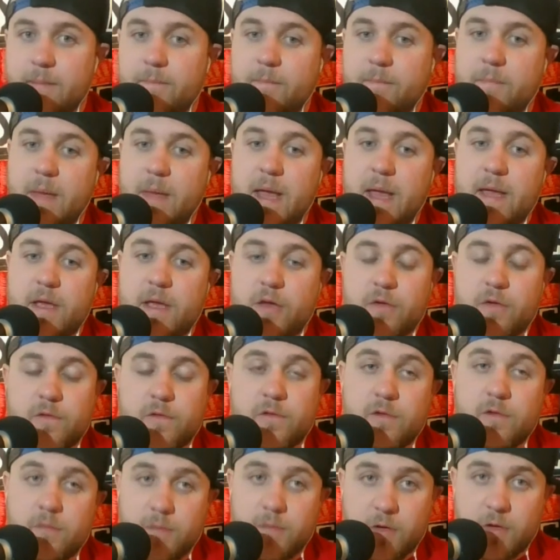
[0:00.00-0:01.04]
big
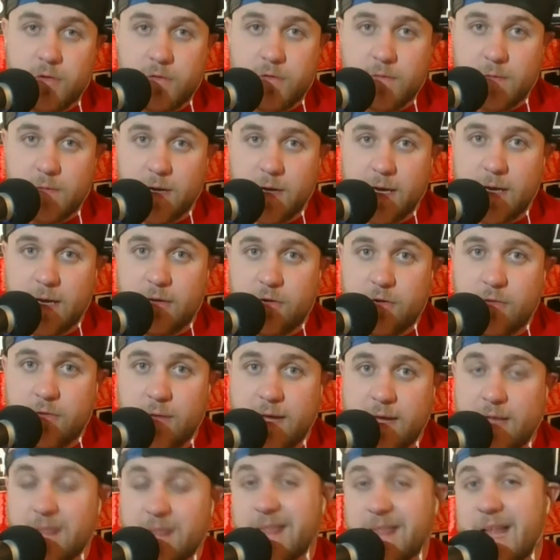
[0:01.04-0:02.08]
YouTube news. We're going to do
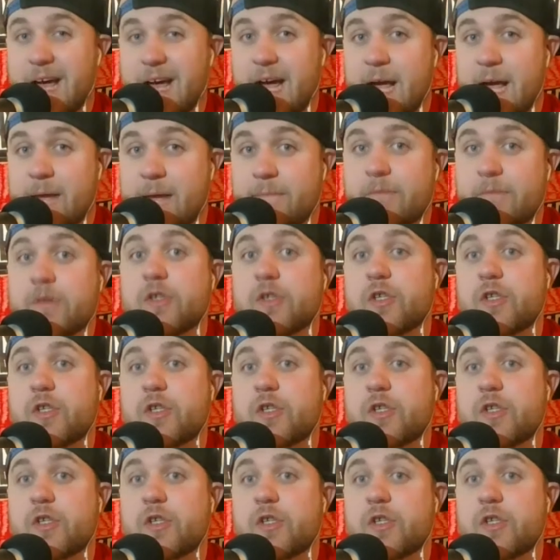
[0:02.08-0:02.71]
a live